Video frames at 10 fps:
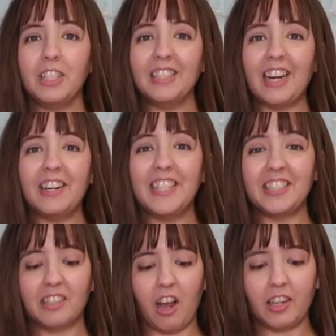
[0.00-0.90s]
these are the
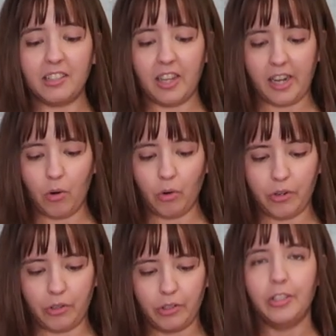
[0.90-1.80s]
socks that I
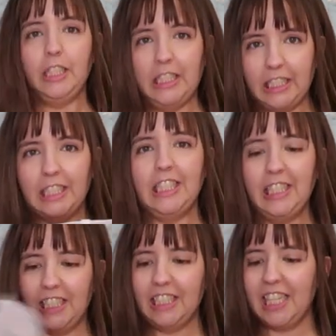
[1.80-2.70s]
ordered.
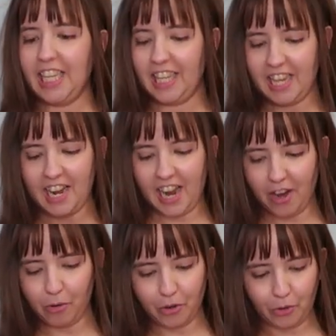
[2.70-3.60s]
Yeah,
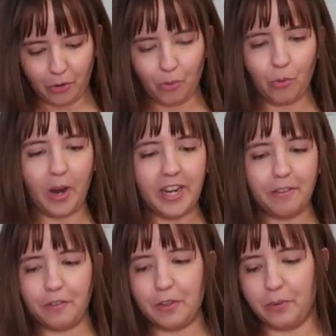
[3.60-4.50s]
I ordered quite
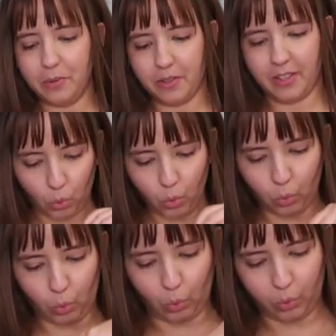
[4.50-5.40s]
a few.
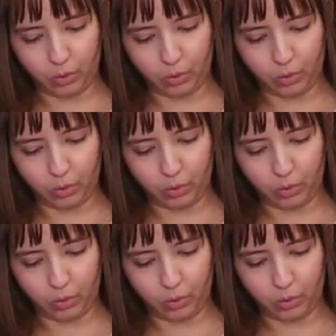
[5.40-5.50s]
Ooh.